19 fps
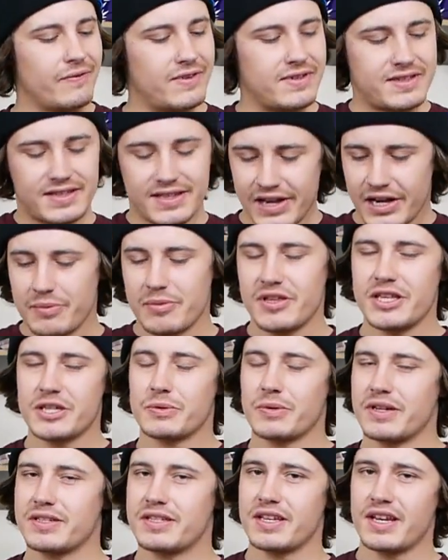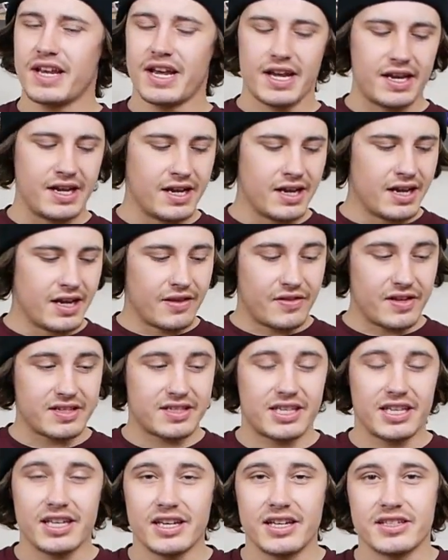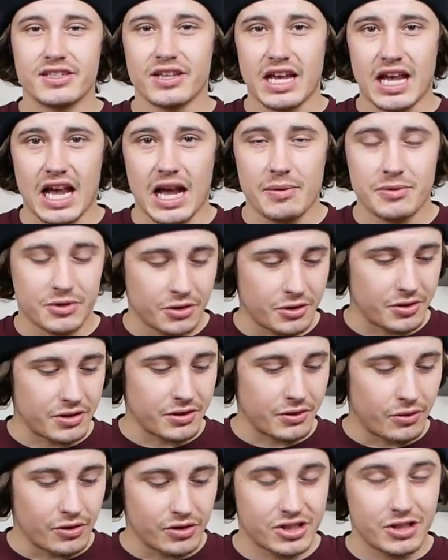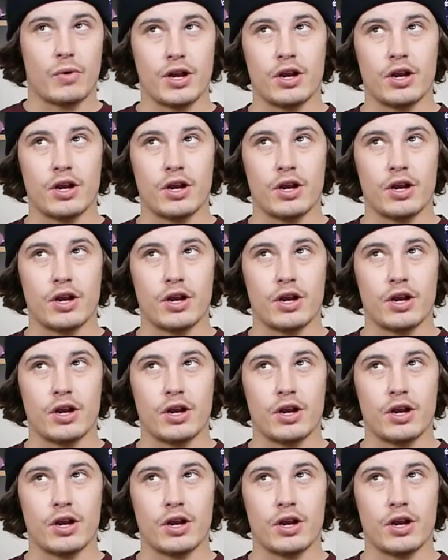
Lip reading: for sending me this one today. This thing is absolutely awesome.